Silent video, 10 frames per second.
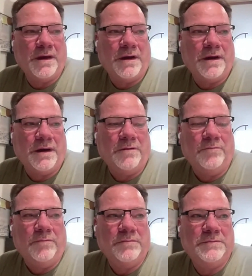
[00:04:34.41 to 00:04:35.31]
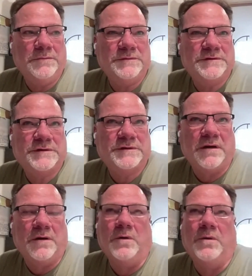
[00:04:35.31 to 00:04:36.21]
um,
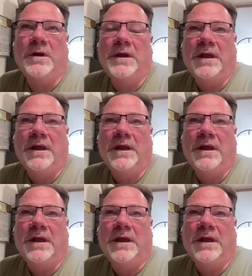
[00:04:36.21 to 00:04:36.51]
so